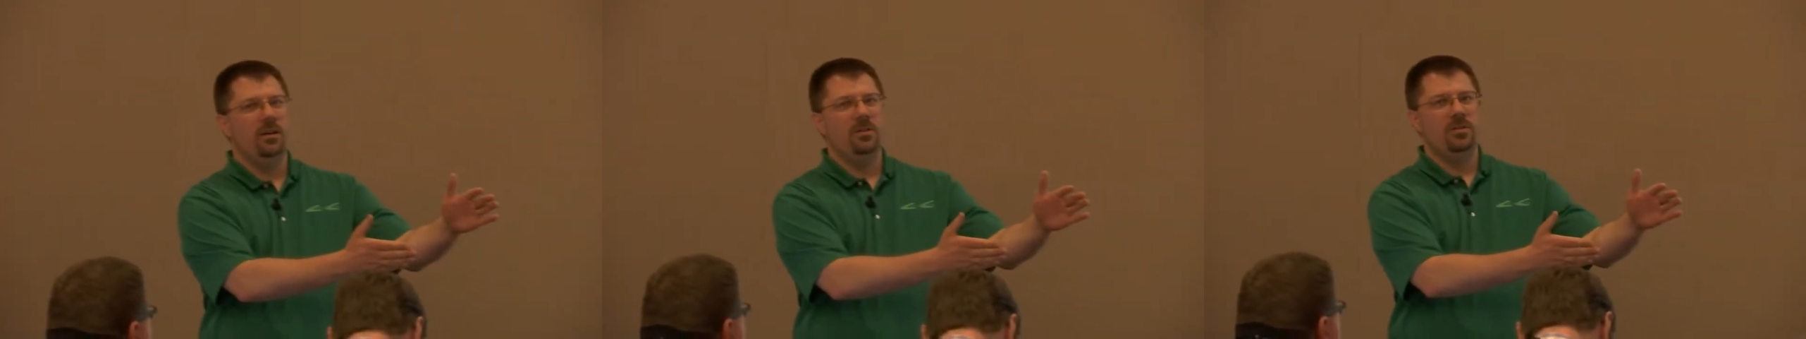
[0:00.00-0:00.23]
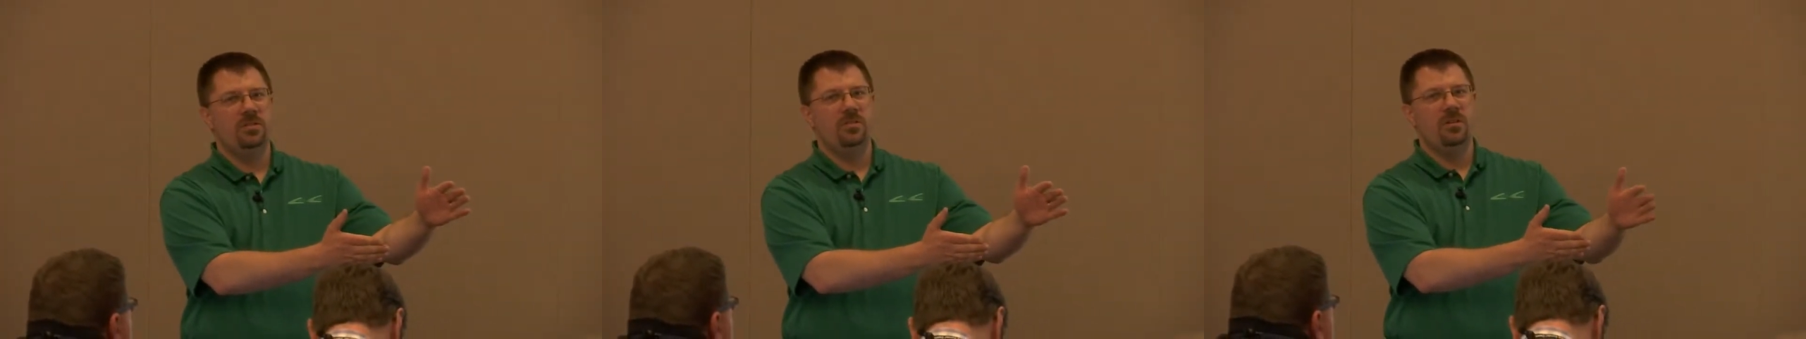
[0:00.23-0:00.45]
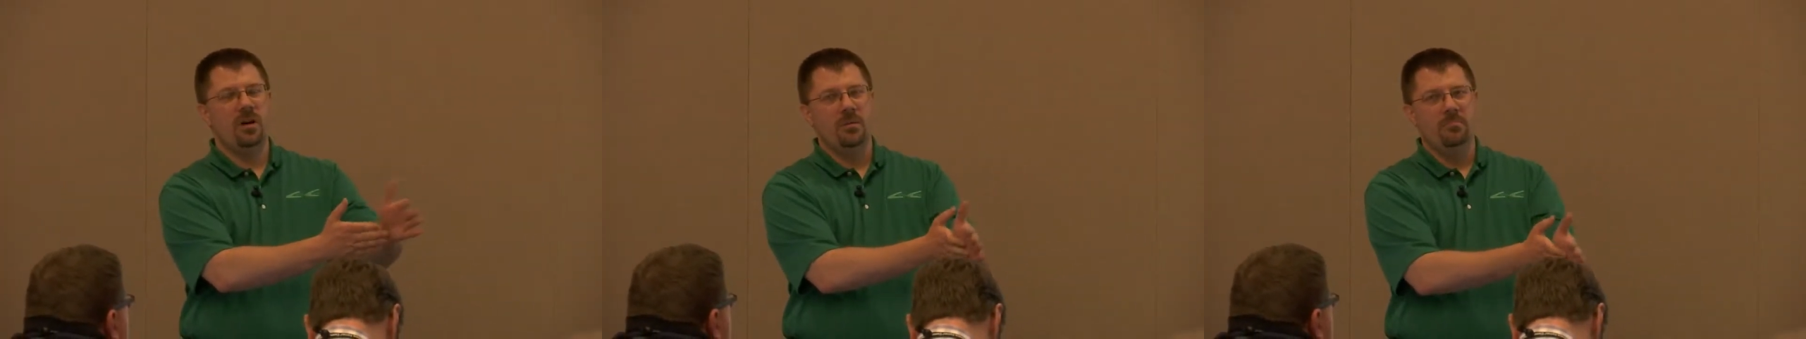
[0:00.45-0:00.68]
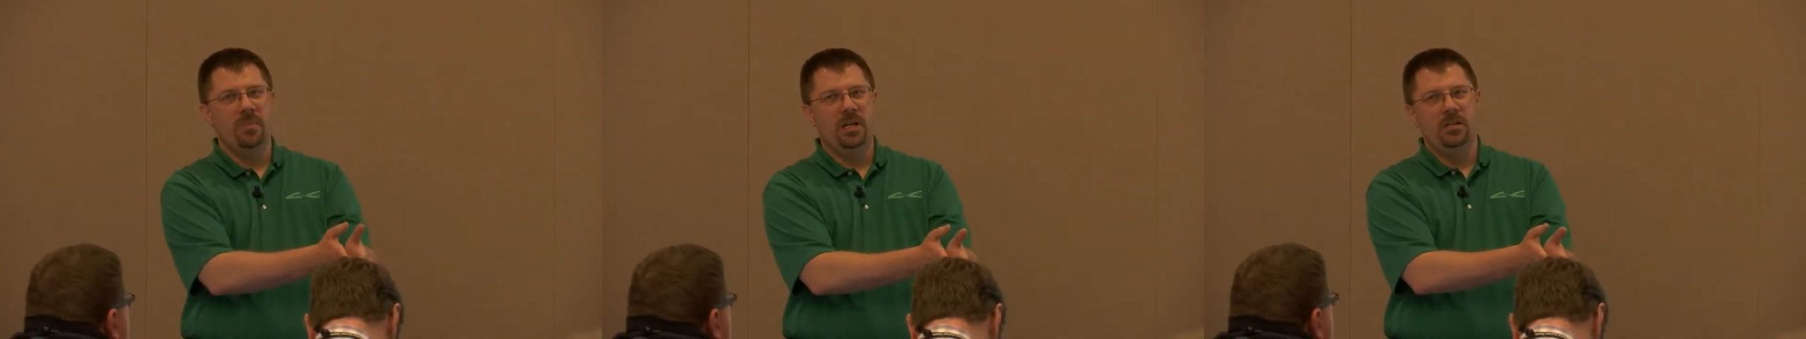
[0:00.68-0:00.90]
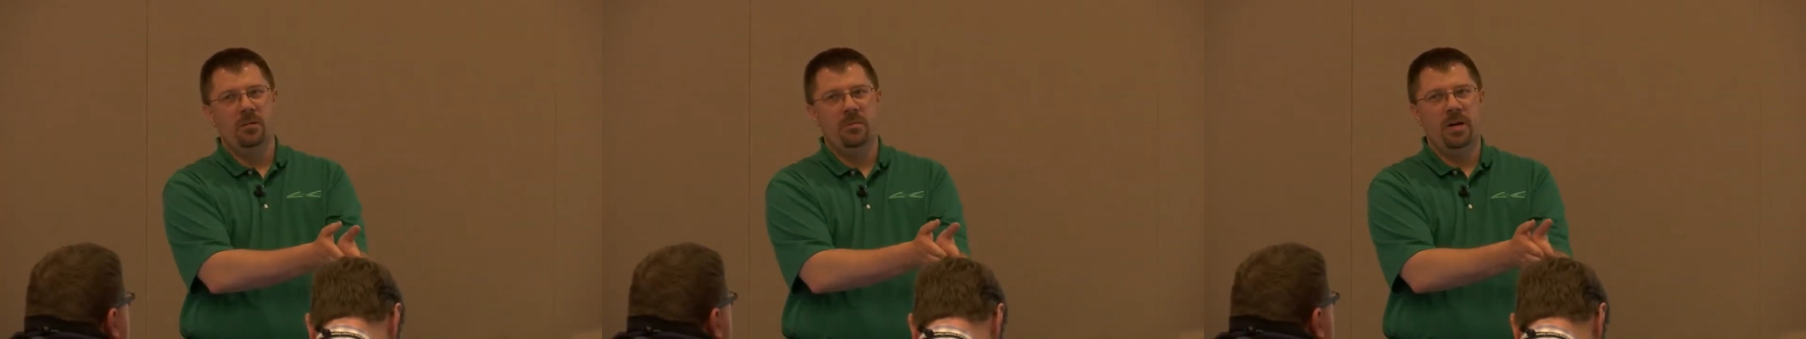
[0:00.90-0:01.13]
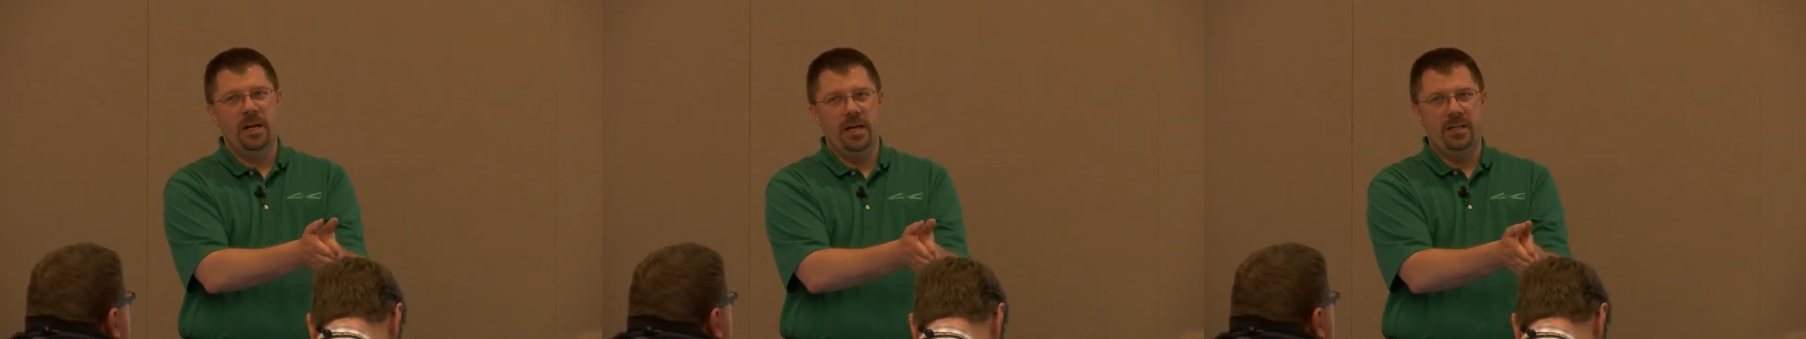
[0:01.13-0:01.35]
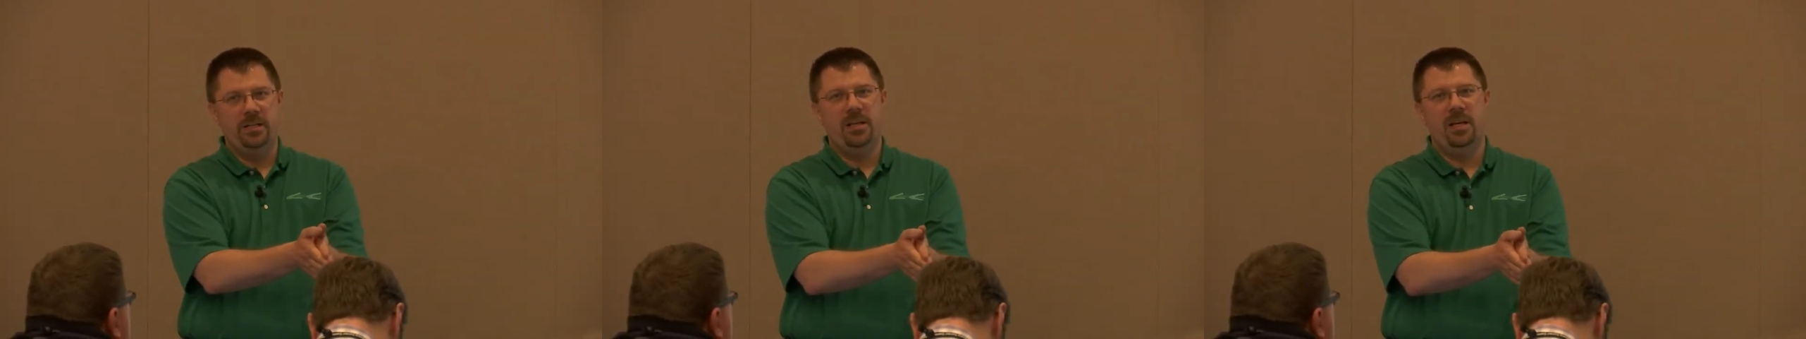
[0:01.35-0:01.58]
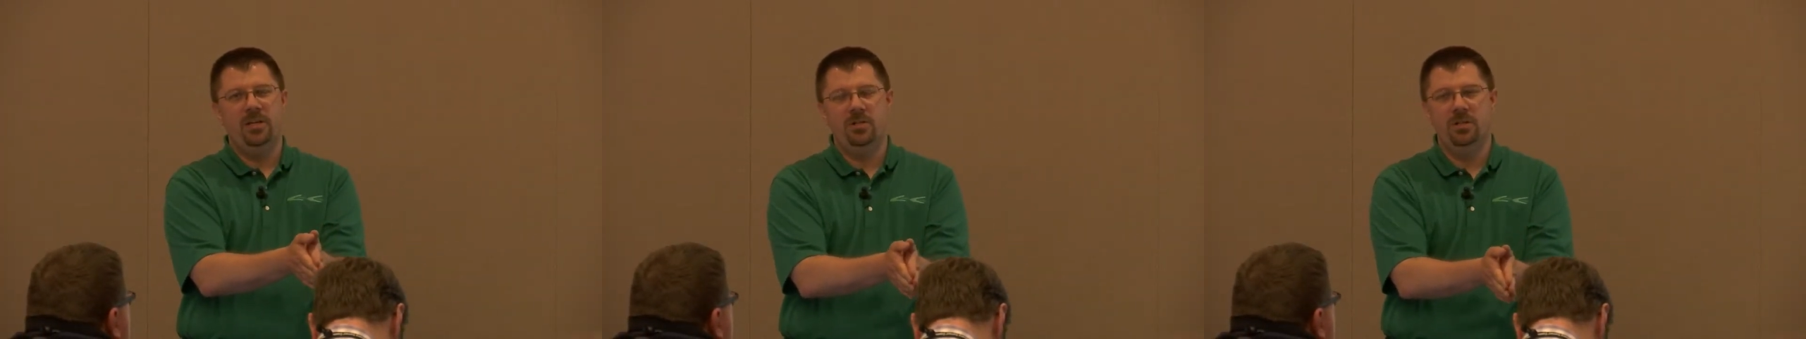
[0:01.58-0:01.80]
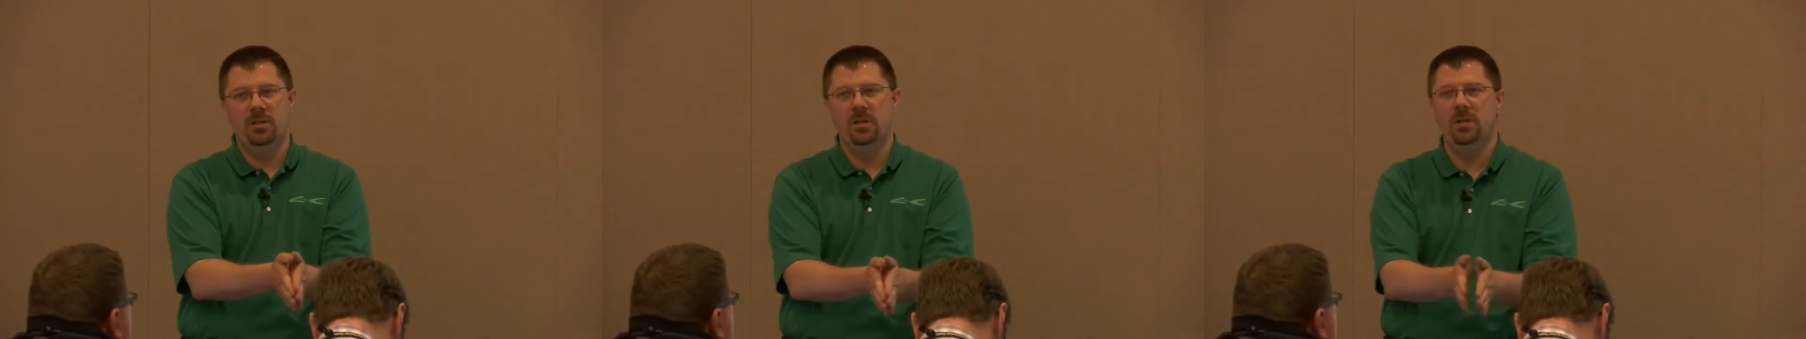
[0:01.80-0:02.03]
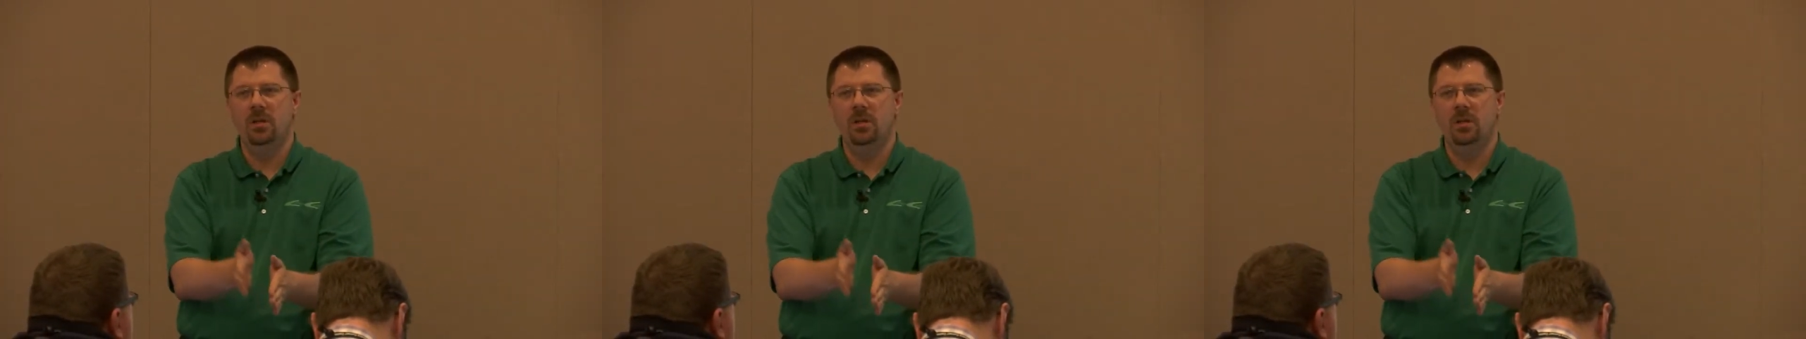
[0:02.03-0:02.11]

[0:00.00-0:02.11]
here, just to talk a minute about annotation.